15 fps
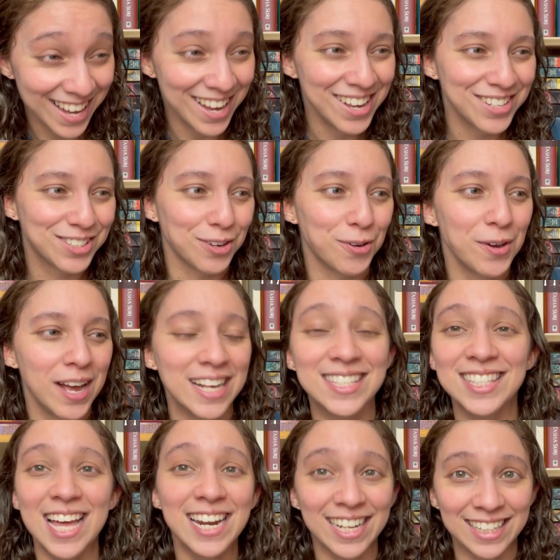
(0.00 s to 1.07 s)
So
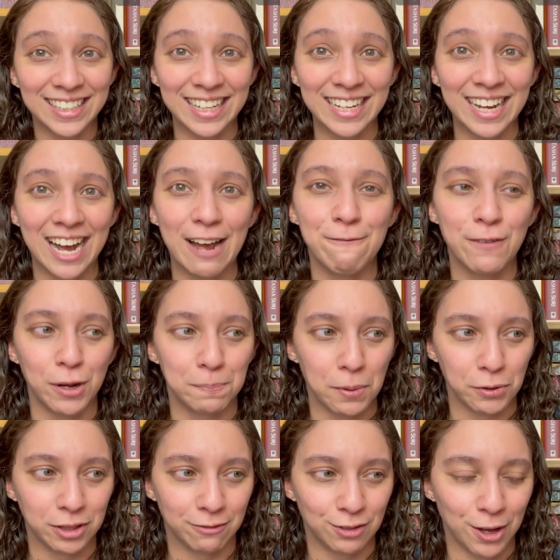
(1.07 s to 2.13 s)
aesthetically, I felt
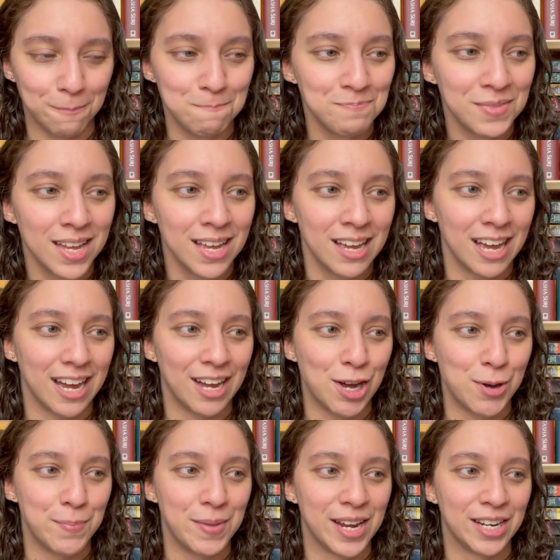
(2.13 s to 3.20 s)
both of them,
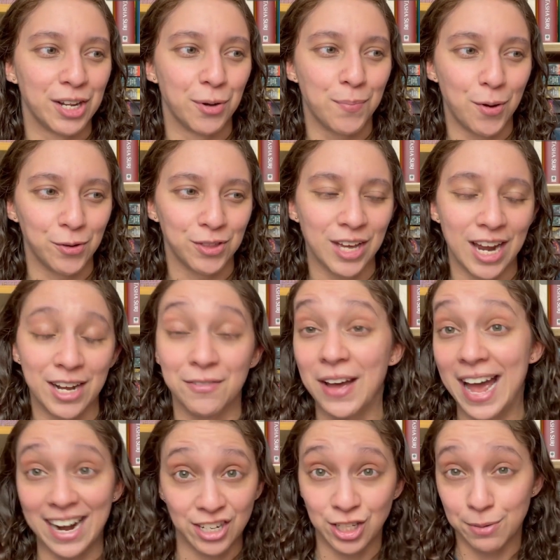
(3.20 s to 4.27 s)
and they're both kind of
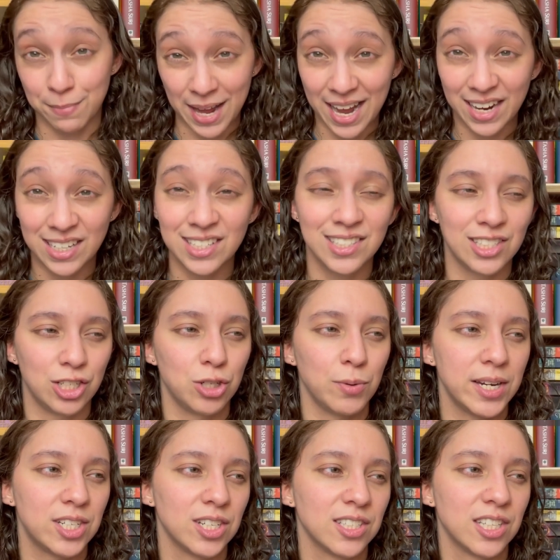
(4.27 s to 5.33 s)
action-packed
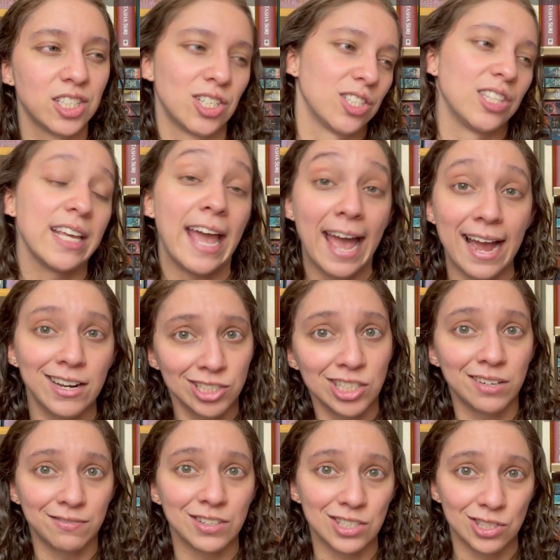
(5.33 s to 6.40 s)
situations. It's just the action
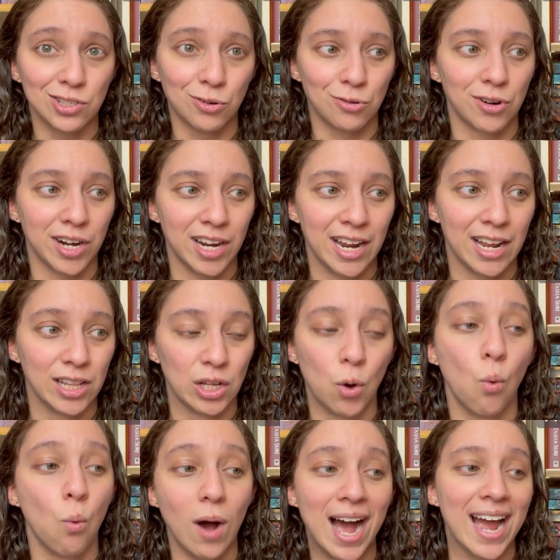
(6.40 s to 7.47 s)
of this story and the
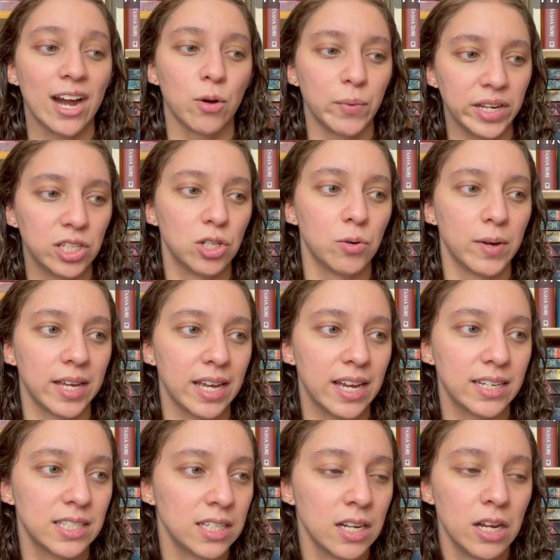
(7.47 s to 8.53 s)
why are we doing
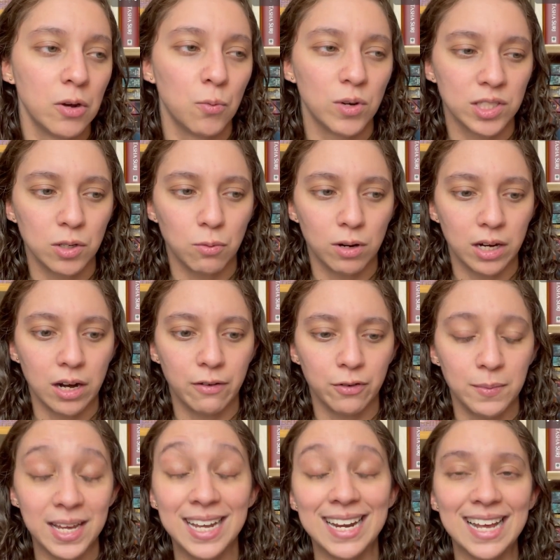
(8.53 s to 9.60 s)
it wasn't working for
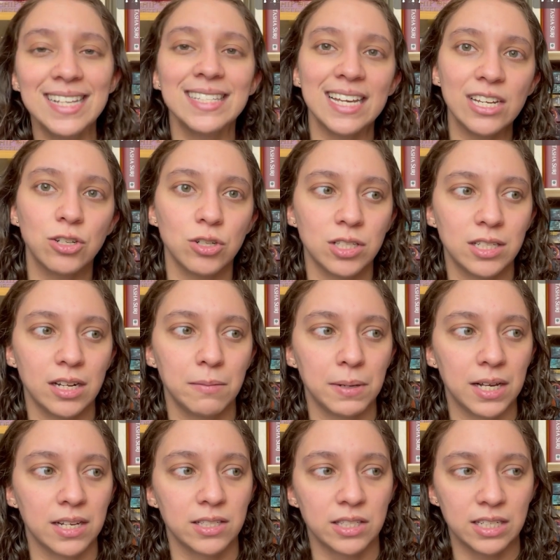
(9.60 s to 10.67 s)
me. It is interesting
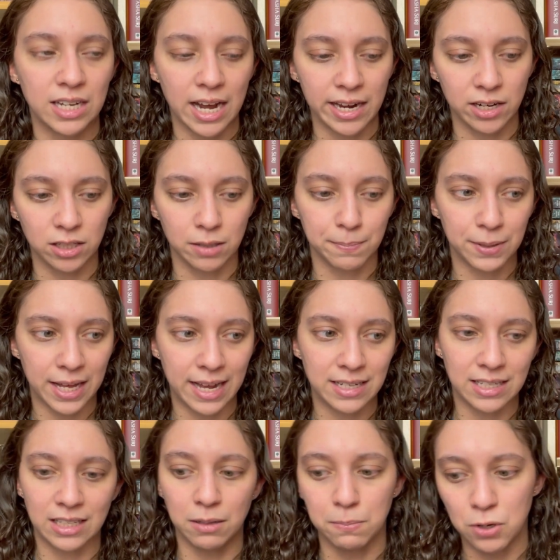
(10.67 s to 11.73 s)
because the title, Plant
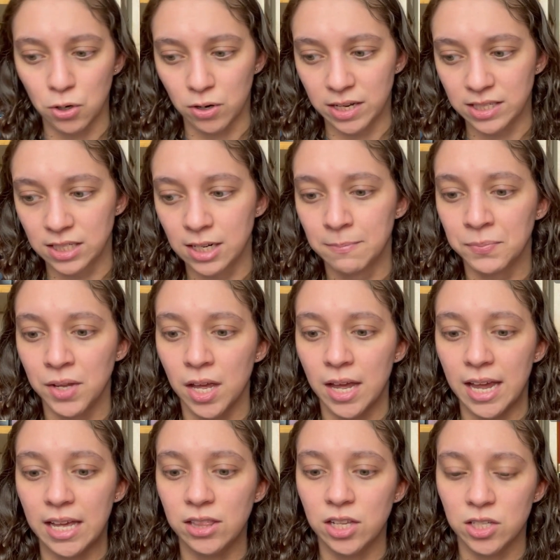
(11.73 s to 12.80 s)
and the Purist,
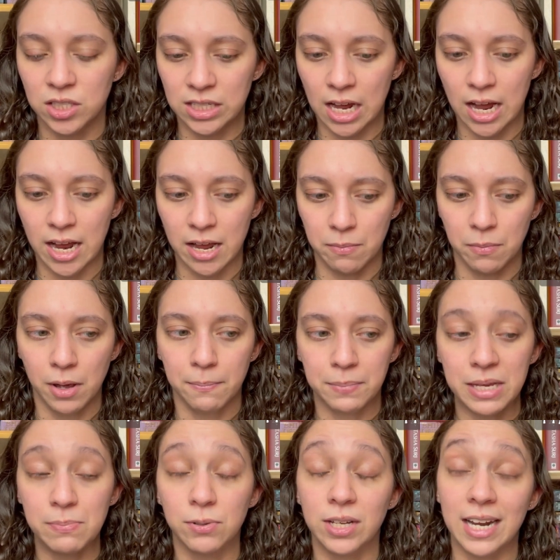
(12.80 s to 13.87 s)
in this time,
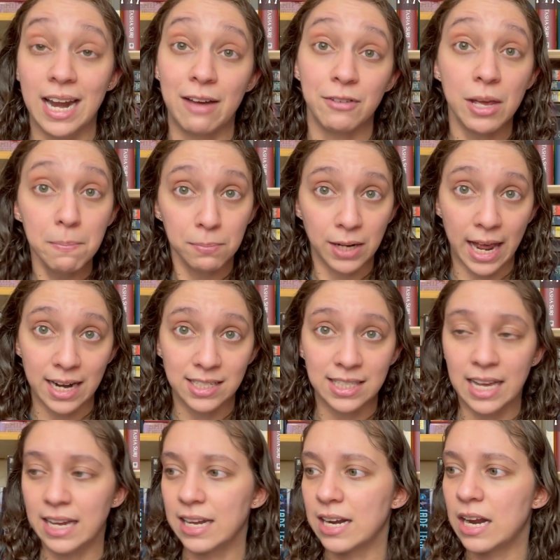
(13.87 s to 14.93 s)
people can have implants
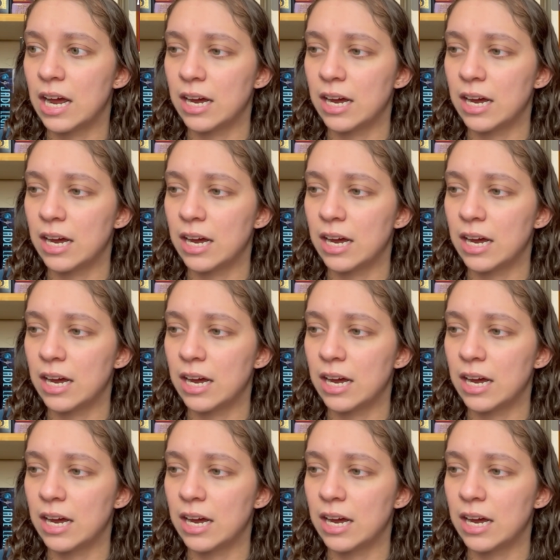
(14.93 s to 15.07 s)
that can